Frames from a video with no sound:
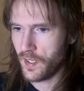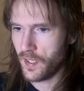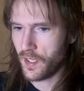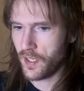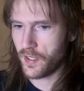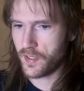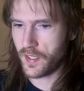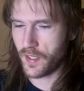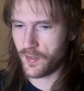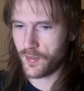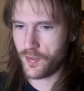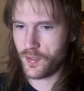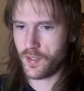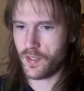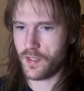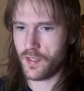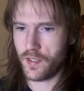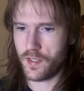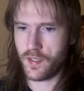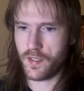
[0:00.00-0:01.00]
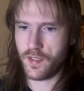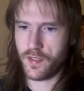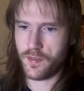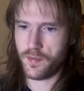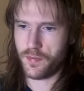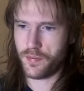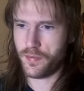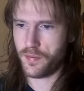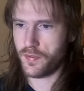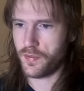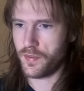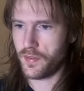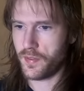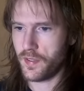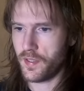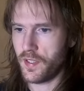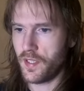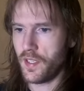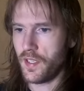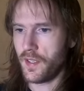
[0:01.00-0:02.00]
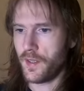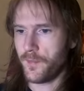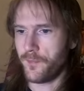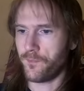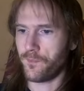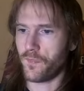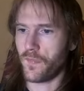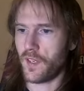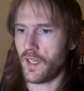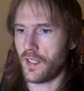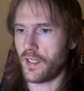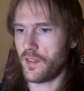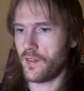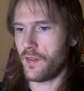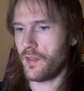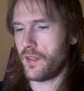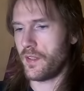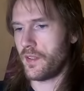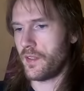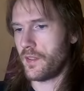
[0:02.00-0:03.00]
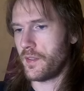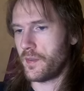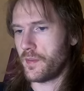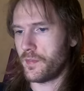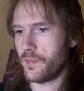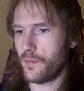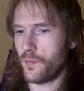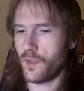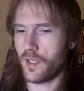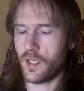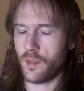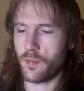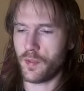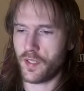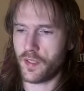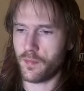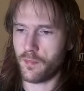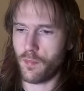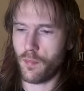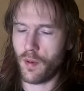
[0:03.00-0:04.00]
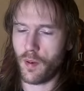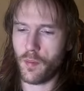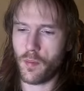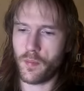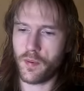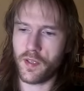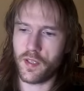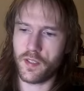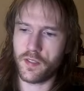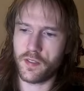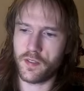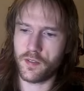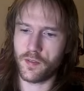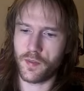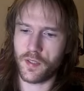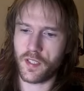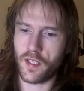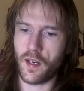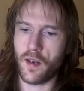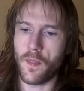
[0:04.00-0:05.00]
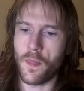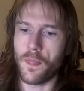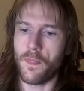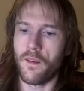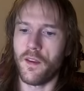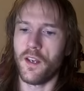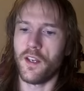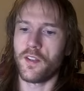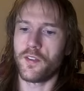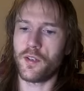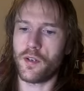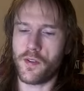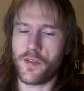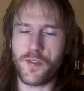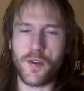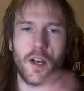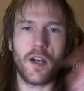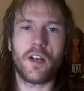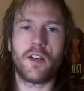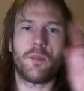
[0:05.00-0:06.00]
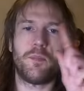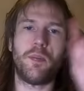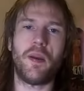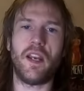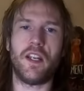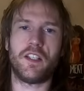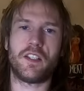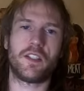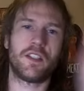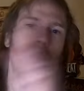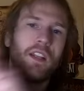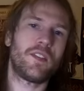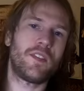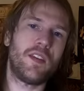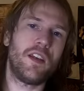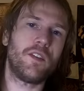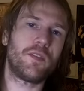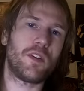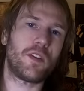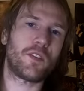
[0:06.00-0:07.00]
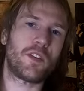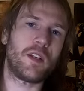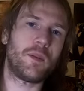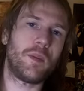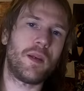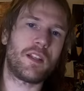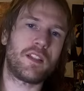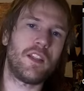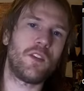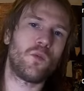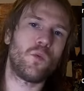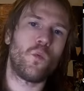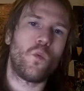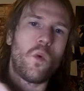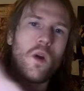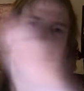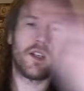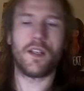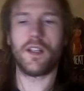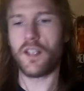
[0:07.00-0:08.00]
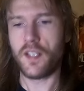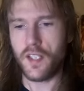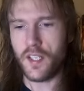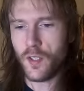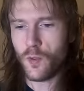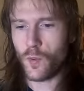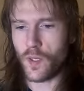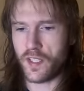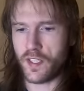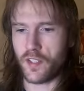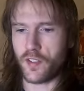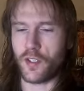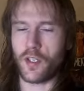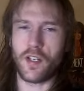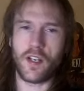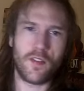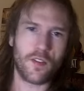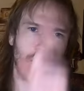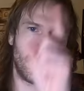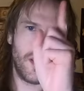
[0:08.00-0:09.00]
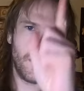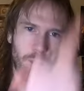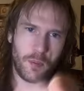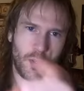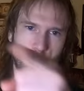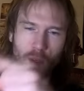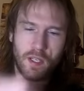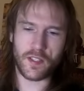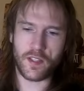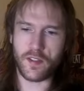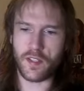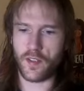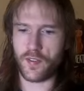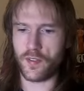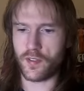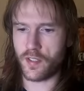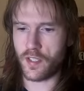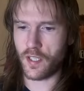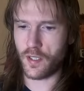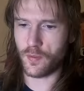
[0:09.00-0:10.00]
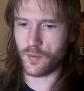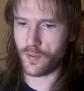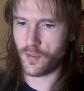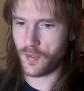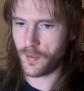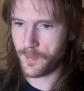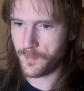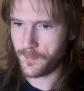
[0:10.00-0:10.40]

Okay, so another one up, blah blah blah. So third page. Let's see if there's gonna be at least one white guitar, and the Olympic white doesn't count.